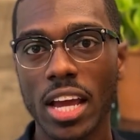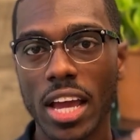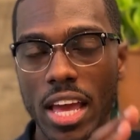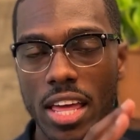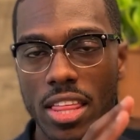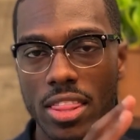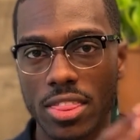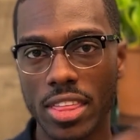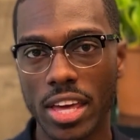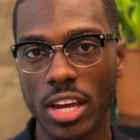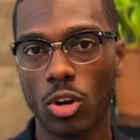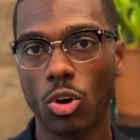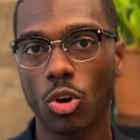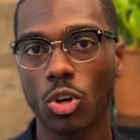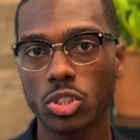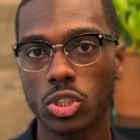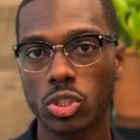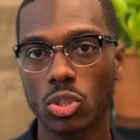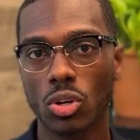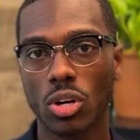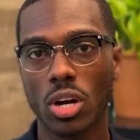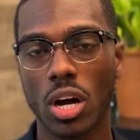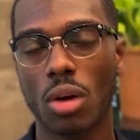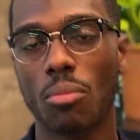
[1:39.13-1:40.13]
and then
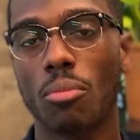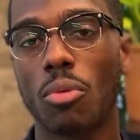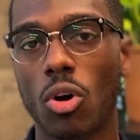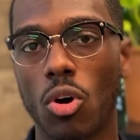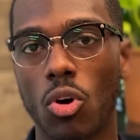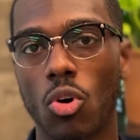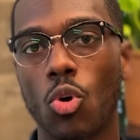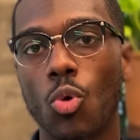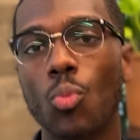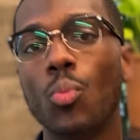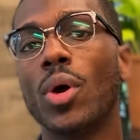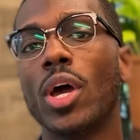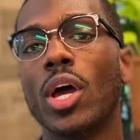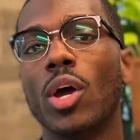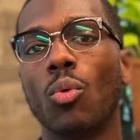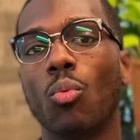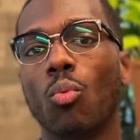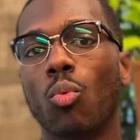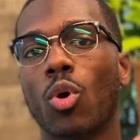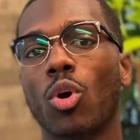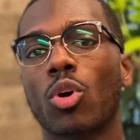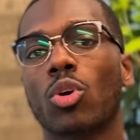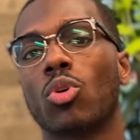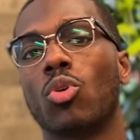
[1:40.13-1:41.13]
also come home and
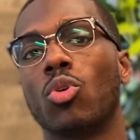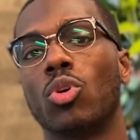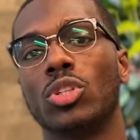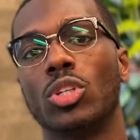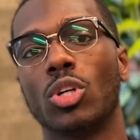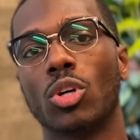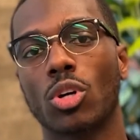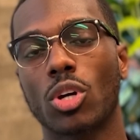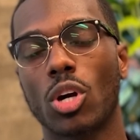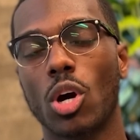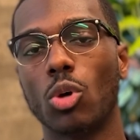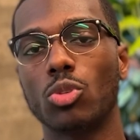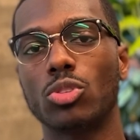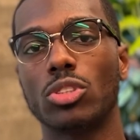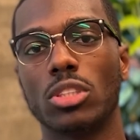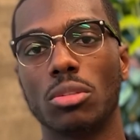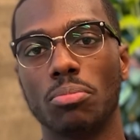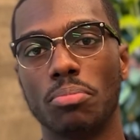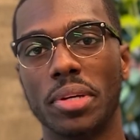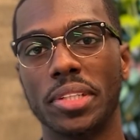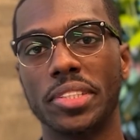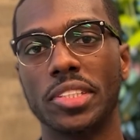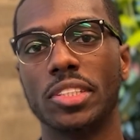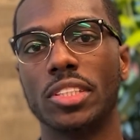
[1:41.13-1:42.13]
work on your
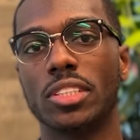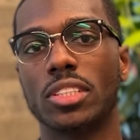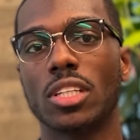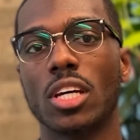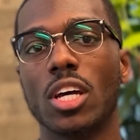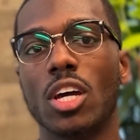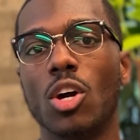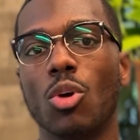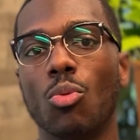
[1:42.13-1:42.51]
coaching business